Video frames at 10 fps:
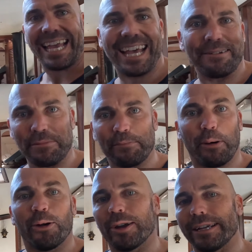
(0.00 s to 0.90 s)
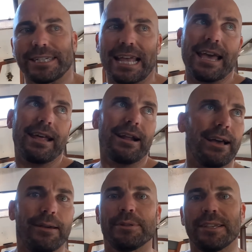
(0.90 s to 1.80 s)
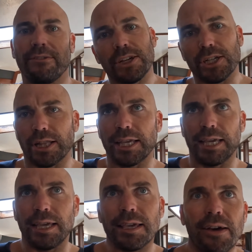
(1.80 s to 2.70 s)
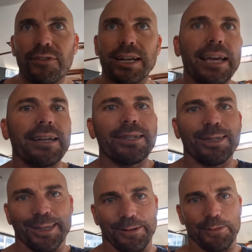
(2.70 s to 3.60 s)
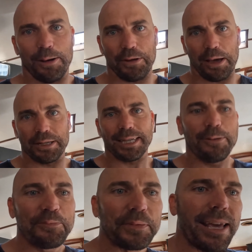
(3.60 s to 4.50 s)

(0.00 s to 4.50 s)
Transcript: had my porridge and I am sufficiently caffeinated, you might be able to tell.